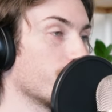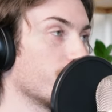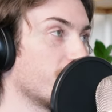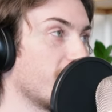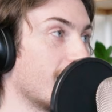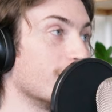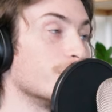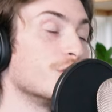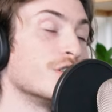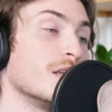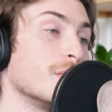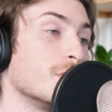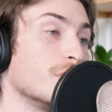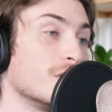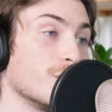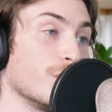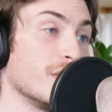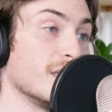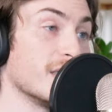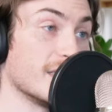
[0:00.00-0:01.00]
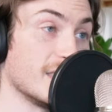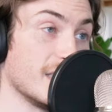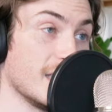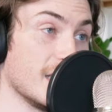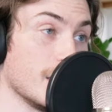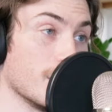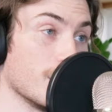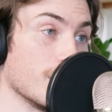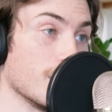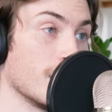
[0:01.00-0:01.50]
tension in between the
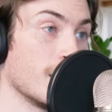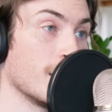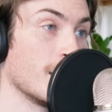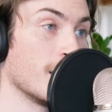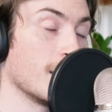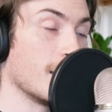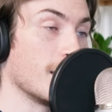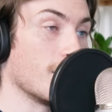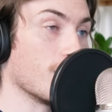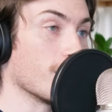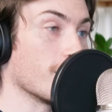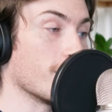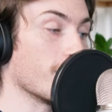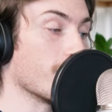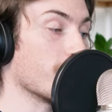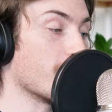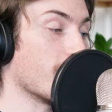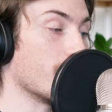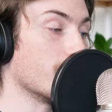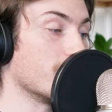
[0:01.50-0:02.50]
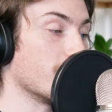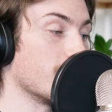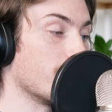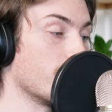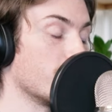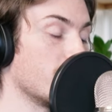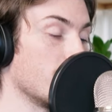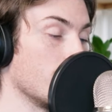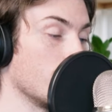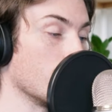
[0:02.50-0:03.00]
team in order for them to
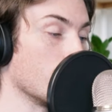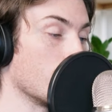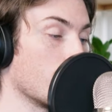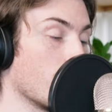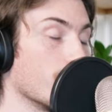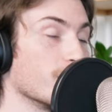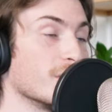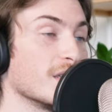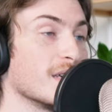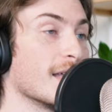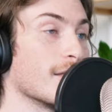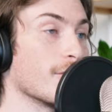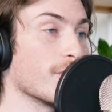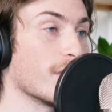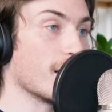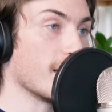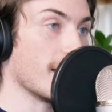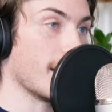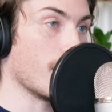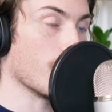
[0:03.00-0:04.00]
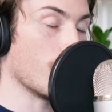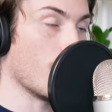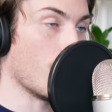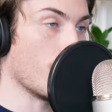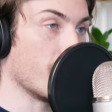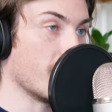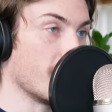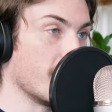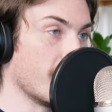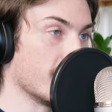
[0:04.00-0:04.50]
to come together at a later
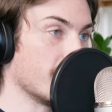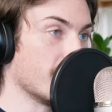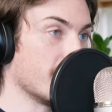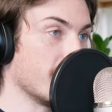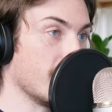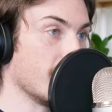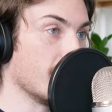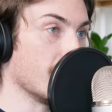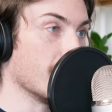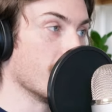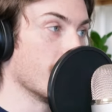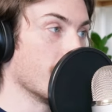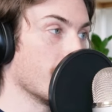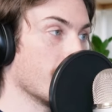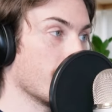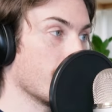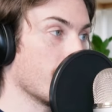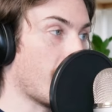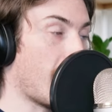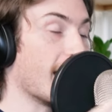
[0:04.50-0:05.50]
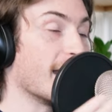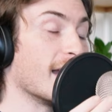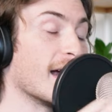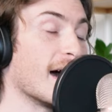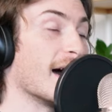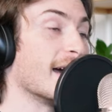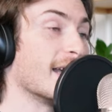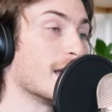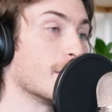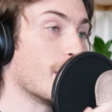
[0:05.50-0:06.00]
moment and see eye to
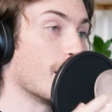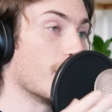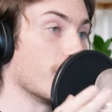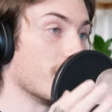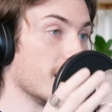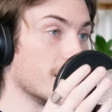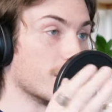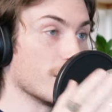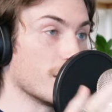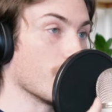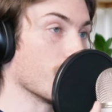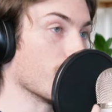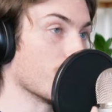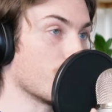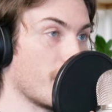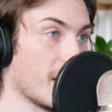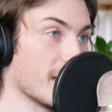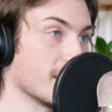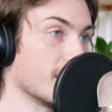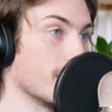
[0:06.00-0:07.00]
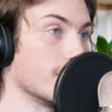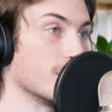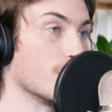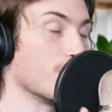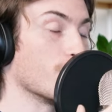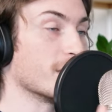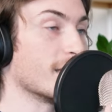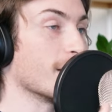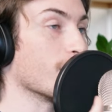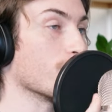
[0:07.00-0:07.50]
eye about each of their perspectives
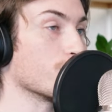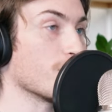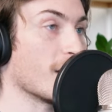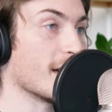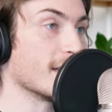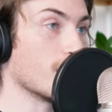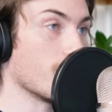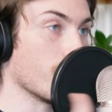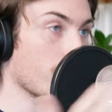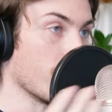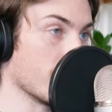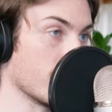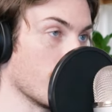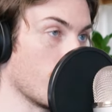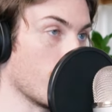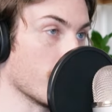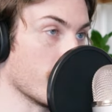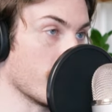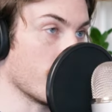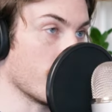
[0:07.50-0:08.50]
and what they were trying to bring to one